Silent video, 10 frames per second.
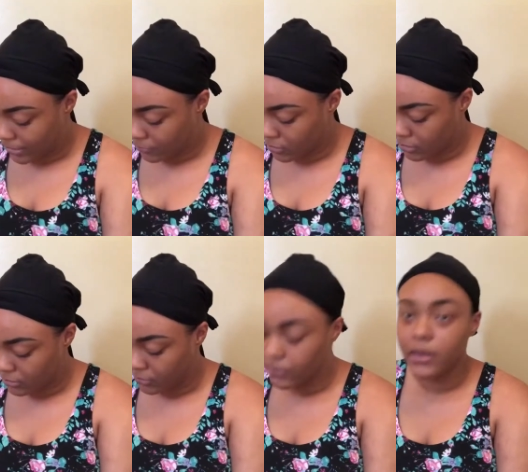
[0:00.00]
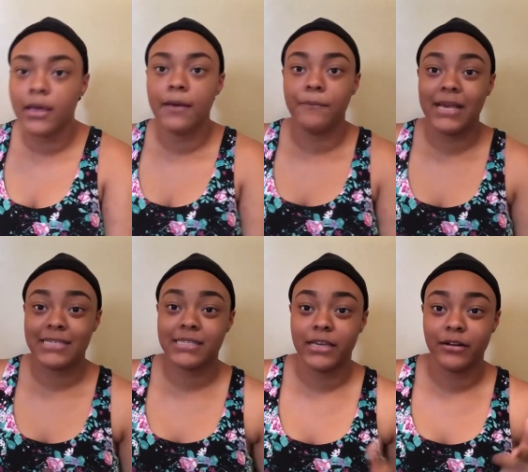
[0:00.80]
I'm gonna do
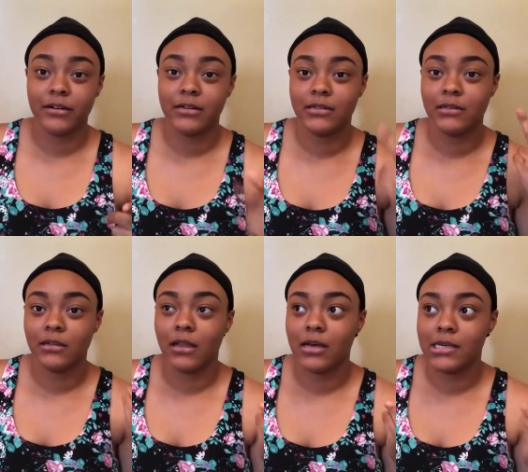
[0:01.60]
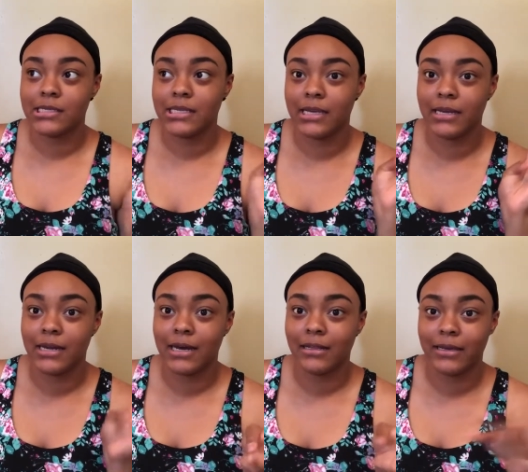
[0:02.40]
mascara, gloss, and
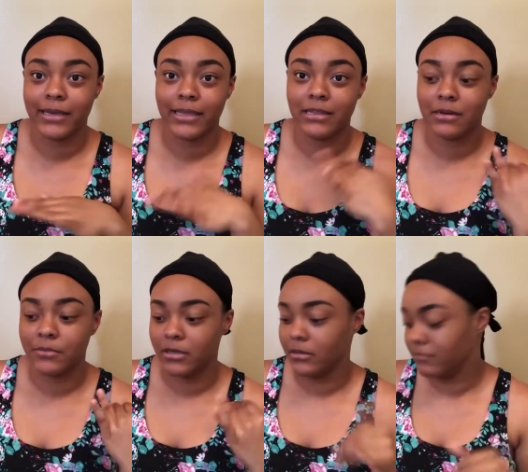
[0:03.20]
highlight, and then I'm done.